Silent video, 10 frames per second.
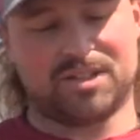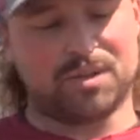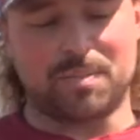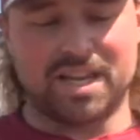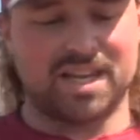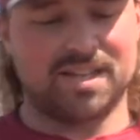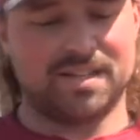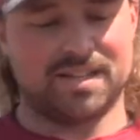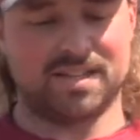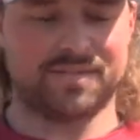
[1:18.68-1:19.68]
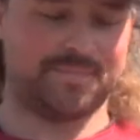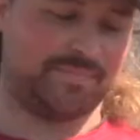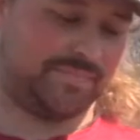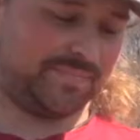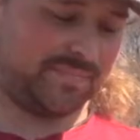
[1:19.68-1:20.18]
To me,
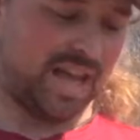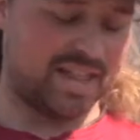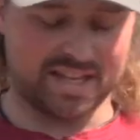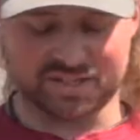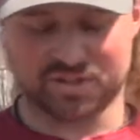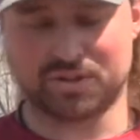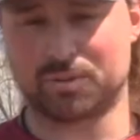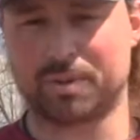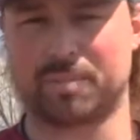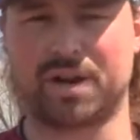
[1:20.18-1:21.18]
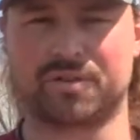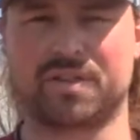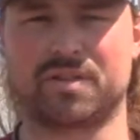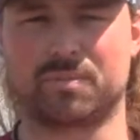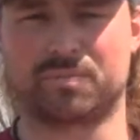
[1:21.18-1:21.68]
I think it's a little bit better
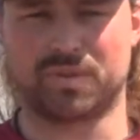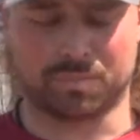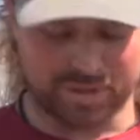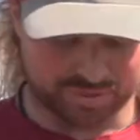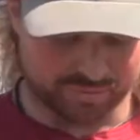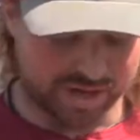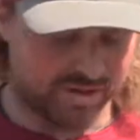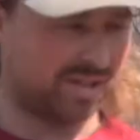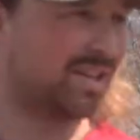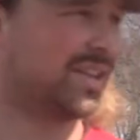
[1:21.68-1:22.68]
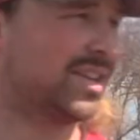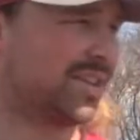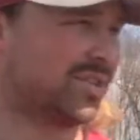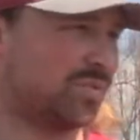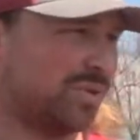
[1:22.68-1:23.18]
than the pick rail,
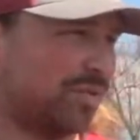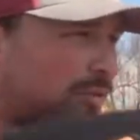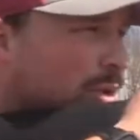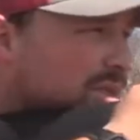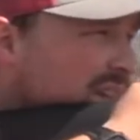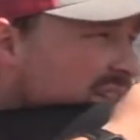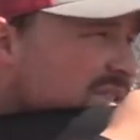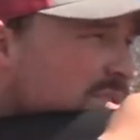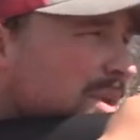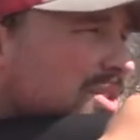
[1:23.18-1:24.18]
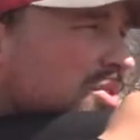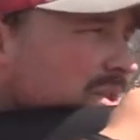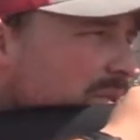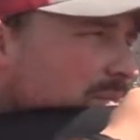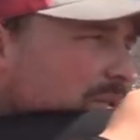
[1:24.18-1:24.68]
because with the 410s, especially